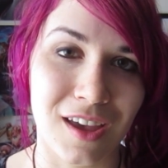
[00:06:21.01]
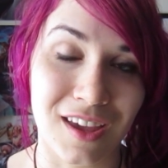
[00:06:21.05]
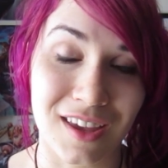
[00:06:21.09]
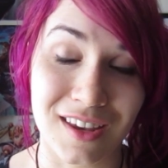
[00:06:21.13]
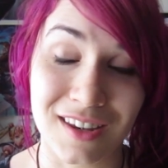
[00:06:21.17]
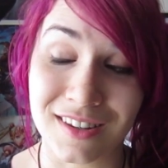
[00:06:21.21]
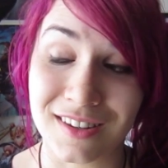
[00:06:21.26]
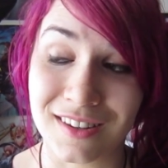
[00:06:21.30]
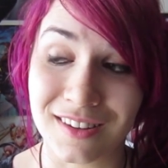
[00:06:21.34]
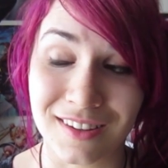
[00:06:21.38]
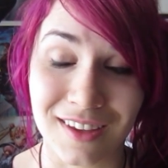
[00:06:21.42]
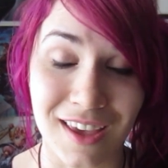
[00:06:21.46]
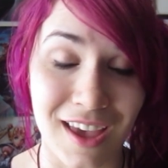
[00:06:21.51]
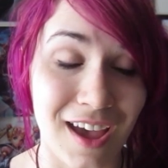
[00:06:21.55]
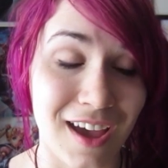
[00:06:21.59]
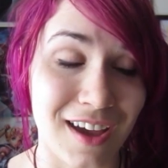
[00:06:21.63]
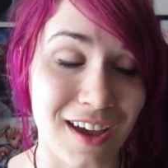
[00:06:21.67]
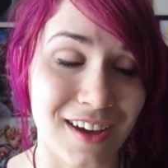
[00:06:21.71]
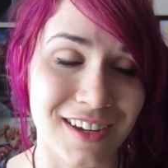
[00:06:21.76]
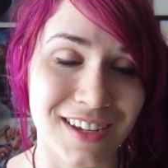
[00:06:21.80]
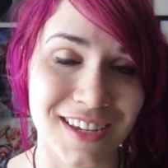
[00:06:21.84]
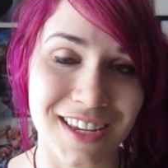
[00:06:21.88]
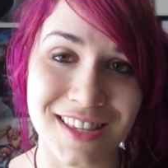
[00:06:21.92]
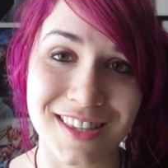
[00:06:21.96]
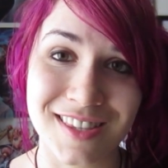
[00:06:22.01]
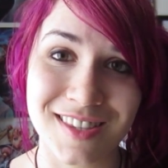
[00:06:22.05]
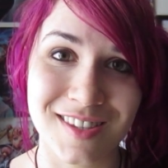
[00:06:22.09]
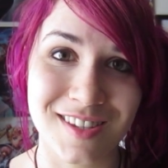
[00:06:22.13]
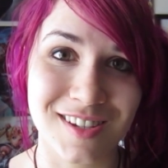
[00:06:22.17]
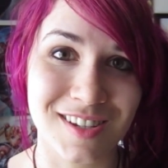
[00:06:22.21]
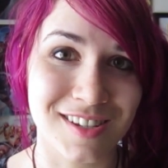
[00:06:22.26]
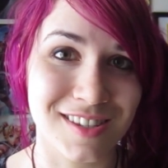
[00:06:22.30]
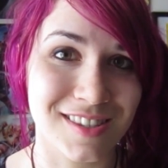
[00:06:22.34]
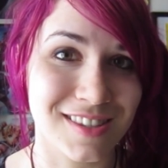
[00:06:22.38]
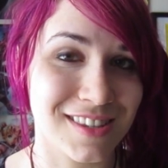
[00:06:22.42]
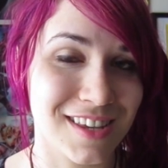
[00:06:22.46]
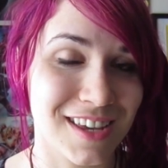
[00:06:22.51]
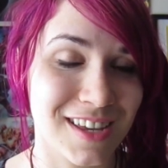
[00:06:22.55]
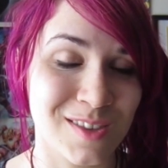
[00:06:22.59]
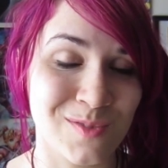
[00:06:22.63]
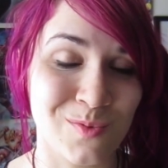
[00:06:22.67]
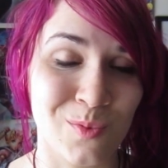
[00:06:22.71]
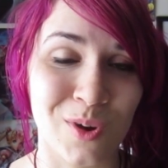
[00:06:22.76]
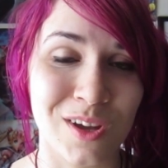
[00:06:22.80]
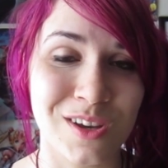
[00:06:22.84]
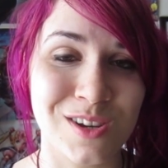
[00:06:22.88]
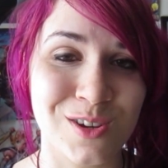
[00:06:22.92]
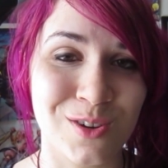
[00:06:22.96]
And yeah, it's just, it's
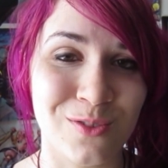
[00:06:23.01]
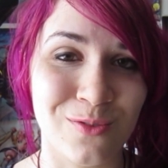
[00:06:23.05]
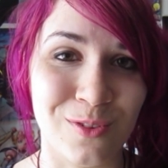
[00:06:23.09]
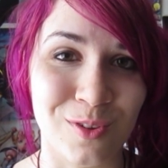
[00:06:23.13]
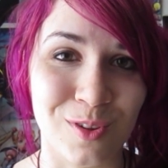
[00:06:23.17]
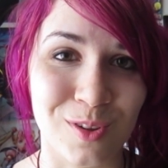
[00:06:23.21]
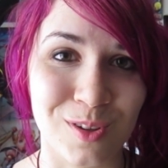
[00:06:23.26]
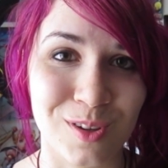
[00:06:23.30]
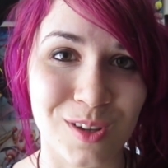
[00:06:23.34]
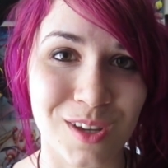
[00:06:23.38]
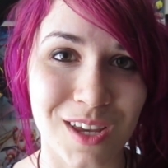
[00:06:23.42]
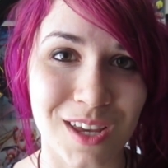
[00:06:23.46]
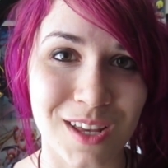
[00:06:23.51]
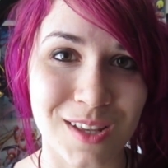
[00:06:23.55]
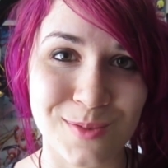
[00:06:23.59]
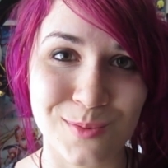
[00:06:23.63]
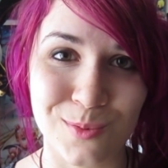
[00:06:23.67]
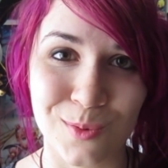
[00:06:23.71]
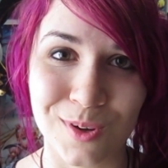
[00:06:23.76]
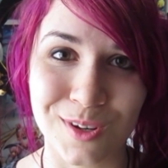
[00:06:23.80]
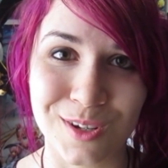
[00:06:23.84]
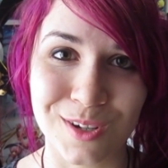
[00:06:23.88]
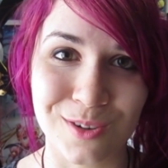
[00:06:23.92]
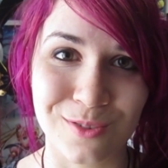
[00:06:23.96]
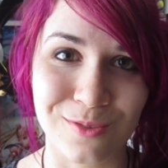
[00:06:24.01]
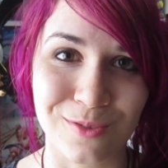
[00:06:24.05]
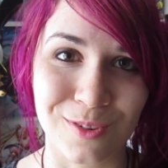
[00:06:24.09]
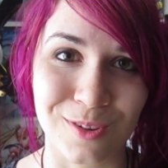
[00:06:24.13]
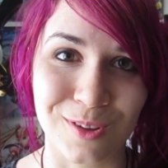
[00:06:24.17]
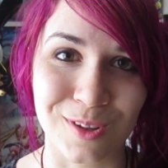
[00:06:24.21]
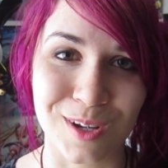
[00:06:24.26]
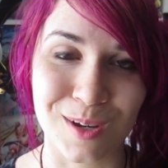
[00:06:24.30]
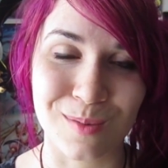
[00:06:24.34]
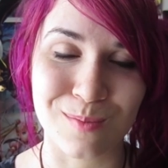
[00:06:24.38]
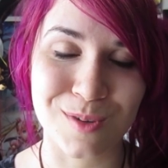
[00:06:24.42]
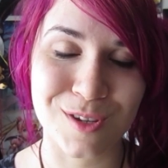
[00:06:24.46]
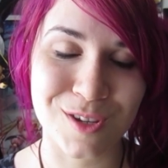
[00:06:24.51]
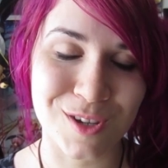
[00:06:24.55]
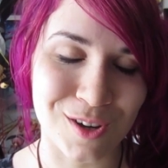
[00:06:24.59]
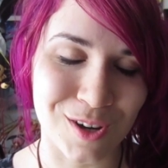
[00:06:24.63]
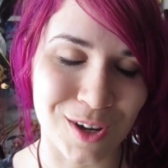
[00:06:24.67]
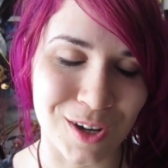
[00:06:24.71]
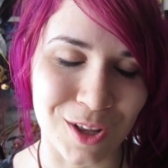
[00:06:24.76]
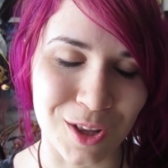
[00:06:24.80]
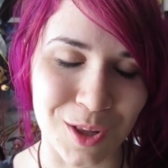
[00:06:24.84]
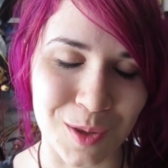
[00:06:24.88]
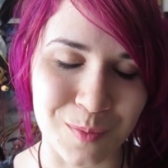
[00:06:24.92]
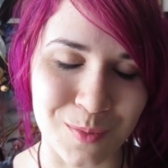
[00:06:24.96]
wonderful. It's wonderful, and I'm sure
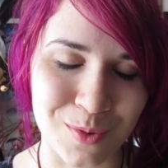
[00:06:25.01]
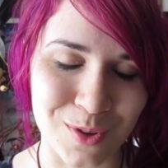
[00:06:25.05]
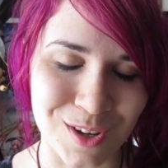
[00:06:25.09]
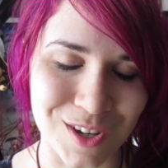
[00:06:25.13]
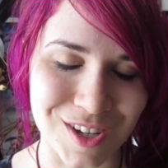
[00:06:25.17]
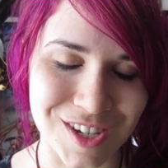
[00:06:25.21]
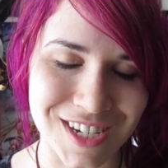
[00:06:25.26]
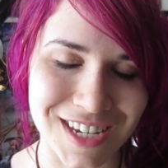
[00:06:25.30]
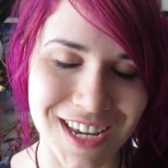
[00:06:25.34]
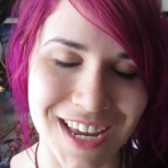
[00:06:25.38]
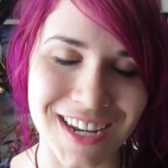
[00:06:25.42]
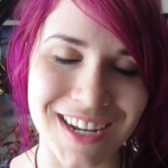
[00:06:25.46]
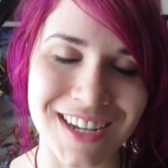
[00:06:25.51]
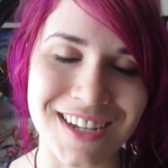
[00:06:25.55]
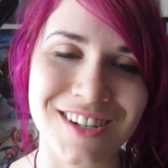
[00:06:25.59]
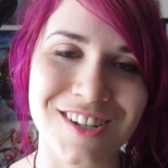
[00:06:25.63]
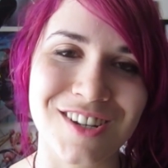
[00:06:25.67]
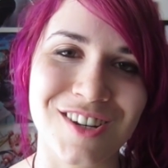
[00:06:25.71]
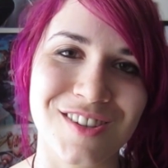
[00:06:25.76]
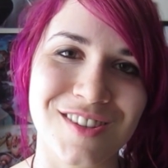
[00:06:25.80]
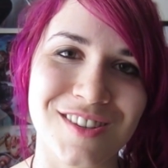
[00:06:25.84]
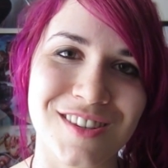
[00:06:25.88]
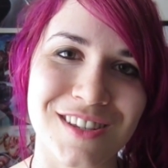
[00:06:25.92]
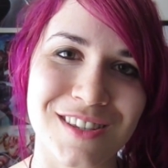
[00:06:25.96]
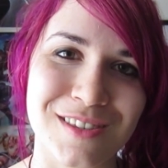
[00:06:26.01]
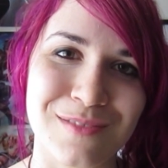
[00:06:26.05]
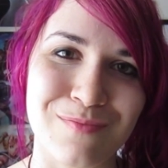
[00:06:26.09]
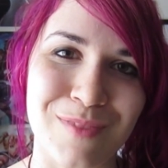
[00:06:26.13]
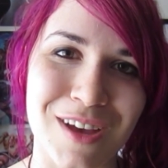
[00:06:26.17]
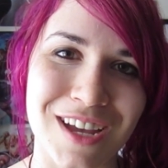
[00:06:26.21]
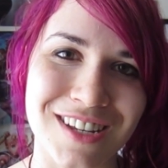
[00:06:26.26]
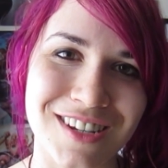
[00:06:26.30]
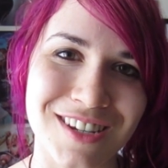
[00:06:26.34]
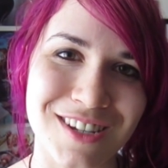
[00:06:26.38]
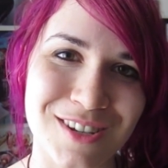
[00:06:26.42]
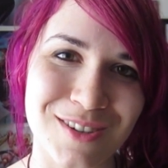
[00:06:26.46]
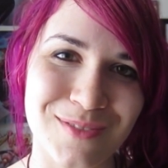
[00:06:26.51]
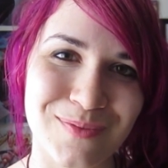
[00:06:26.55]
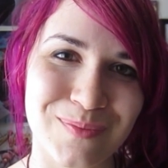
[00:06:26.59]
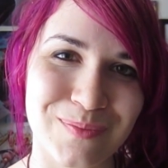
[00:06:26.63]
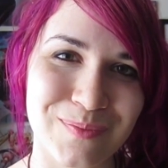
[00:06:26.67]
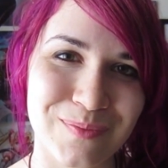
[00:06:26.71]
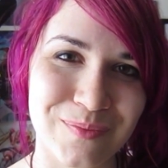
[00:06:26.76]
you'll appreciate it just as much.